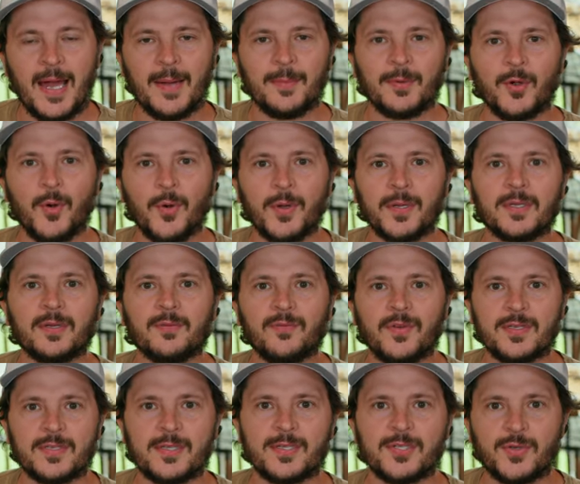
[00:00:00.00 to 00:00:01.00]
I'm going to
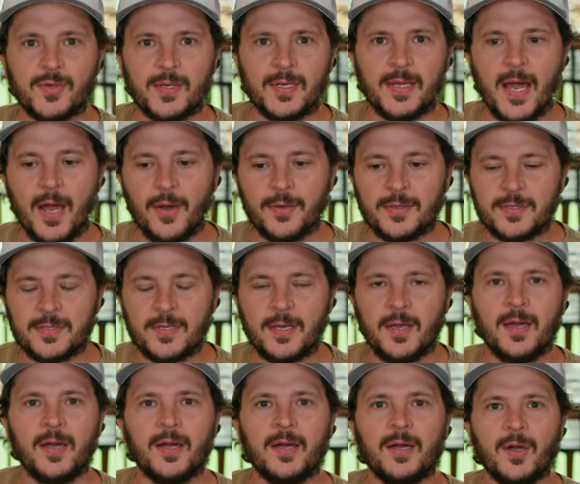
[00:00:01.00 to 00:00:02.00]
visit Treehouse.
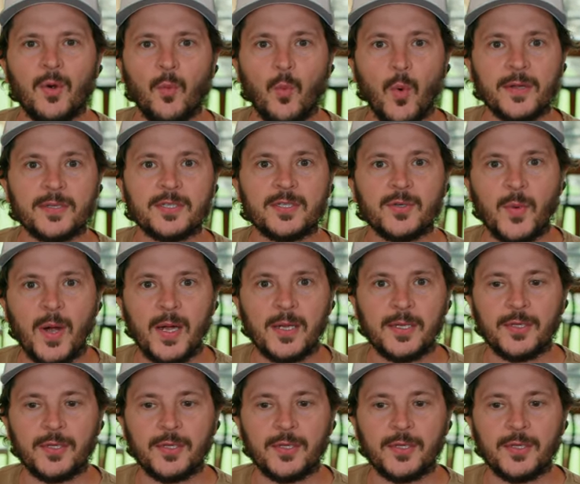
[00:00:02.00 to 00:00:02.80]
What do I